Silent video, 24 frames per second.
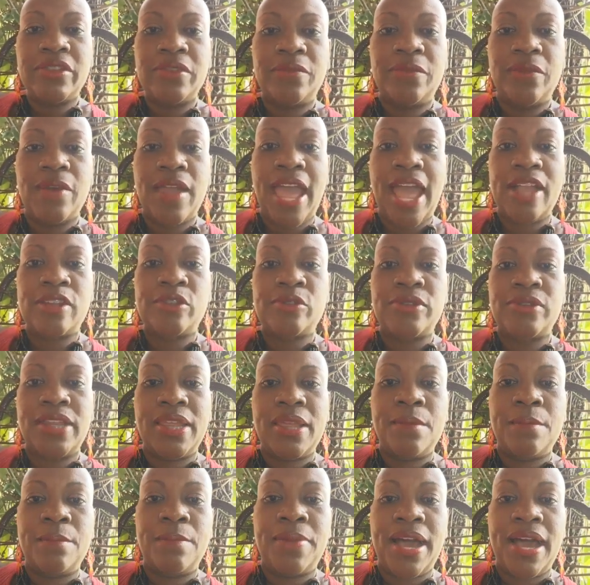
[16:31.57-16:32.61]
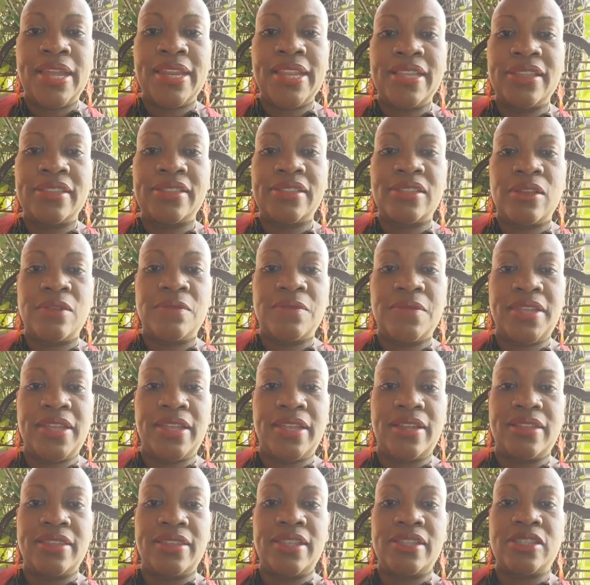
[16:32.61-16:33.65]
for actually embodying
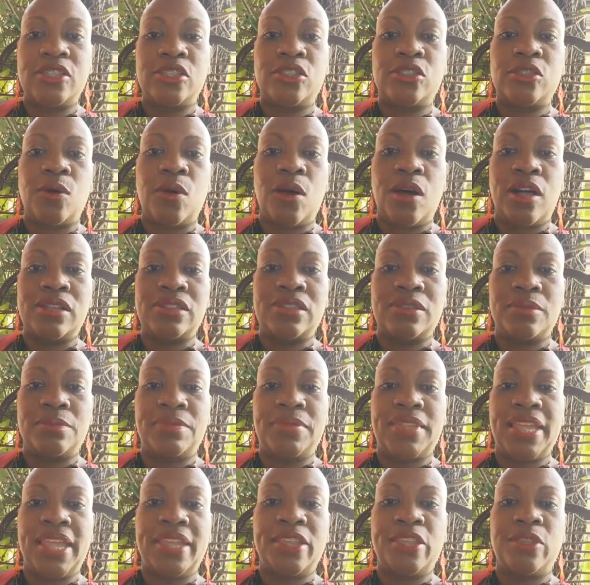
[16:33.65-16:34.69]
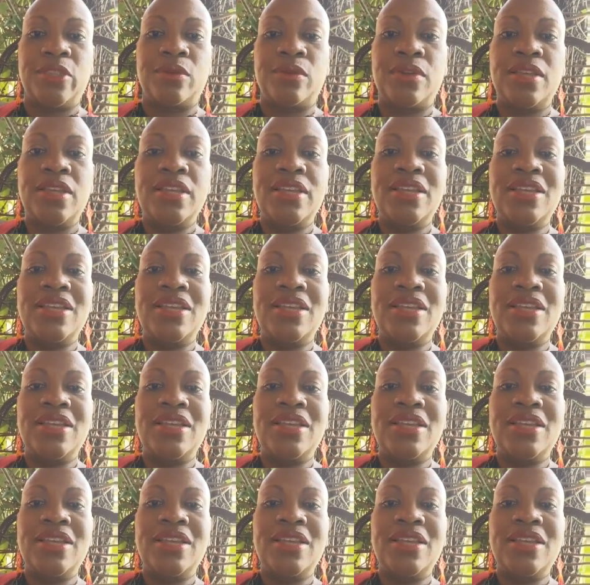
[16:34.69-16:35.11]
self-care. This is so awesome. Thank you.